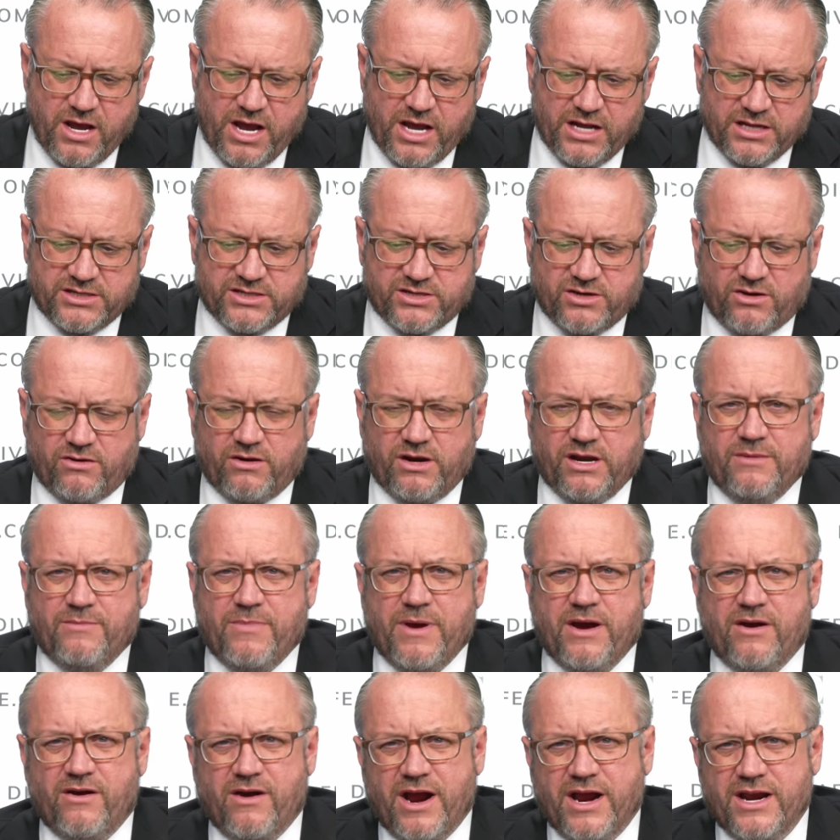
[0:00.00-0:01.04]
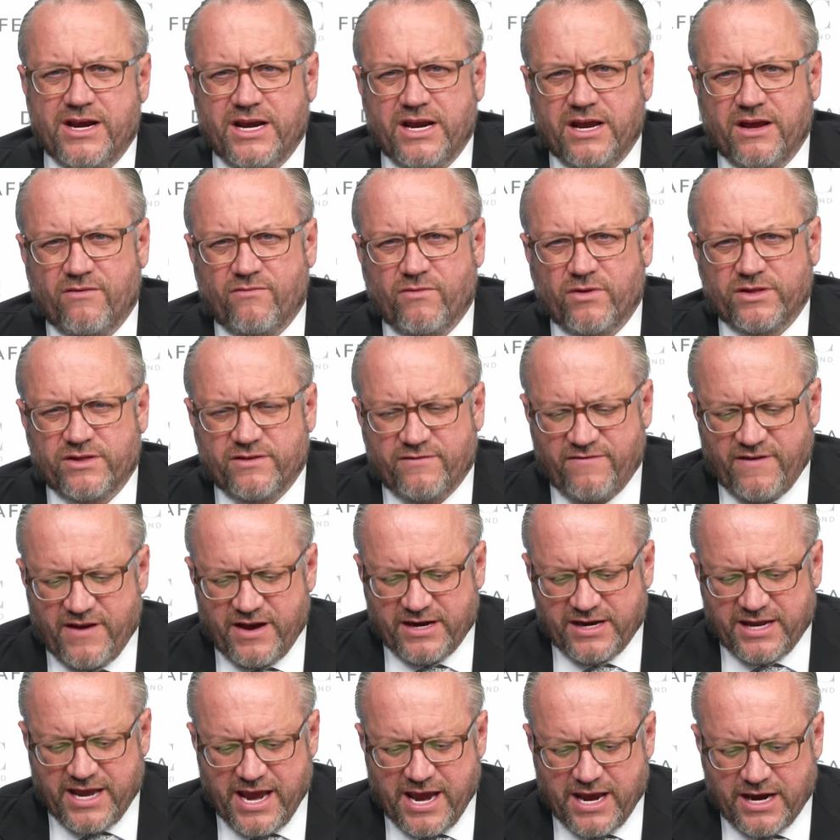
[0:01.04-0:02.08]
and certainly a better idea of what the
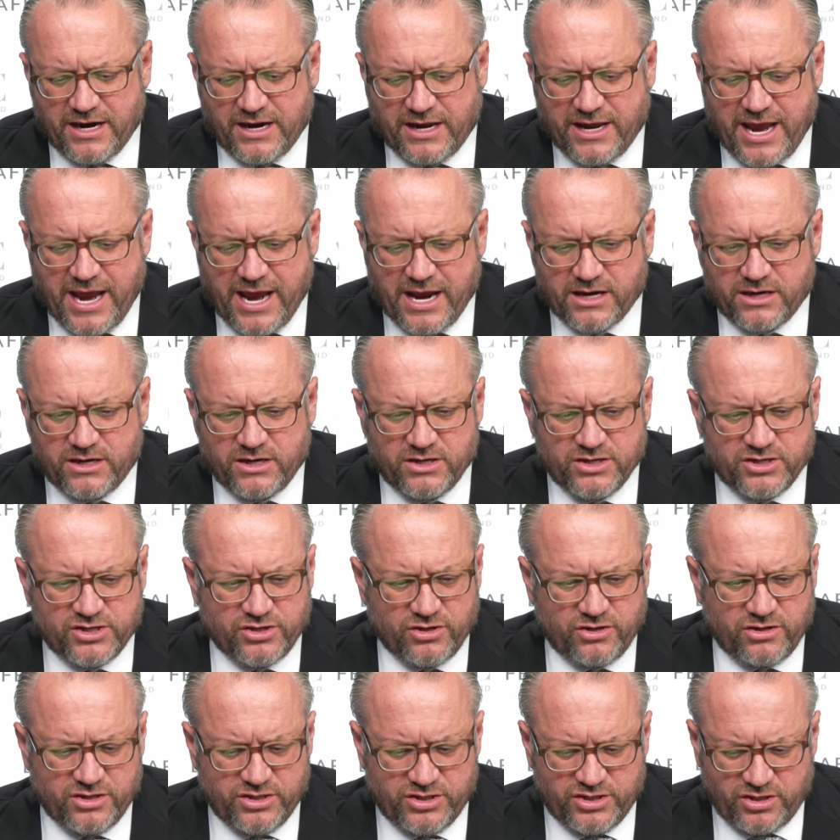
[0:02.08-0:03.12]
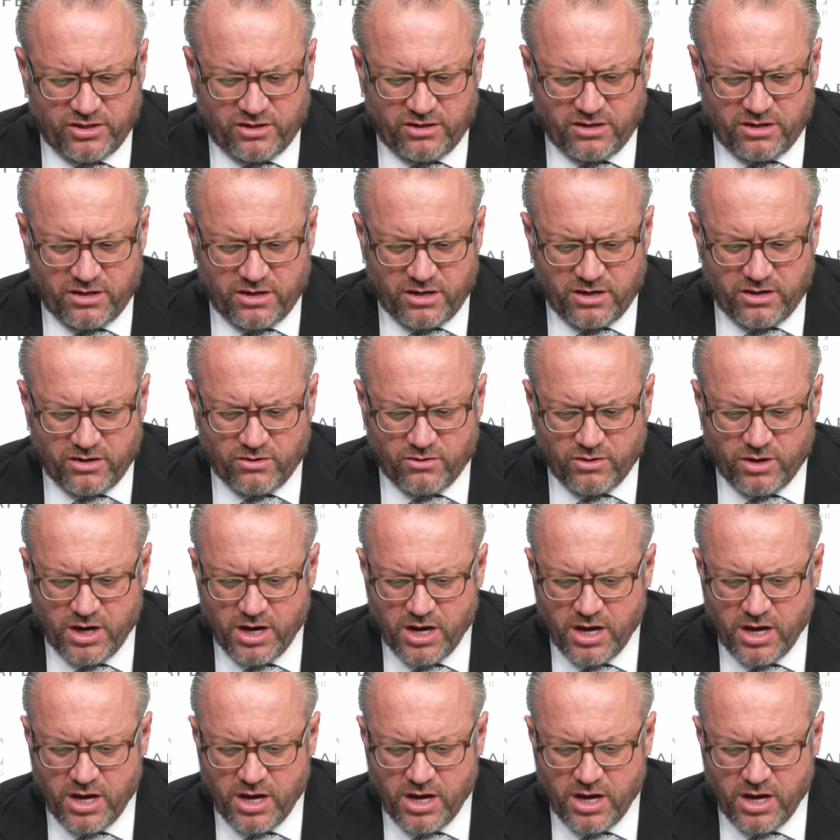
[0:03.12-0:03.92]
Fed can and can't and should and shouldn't do.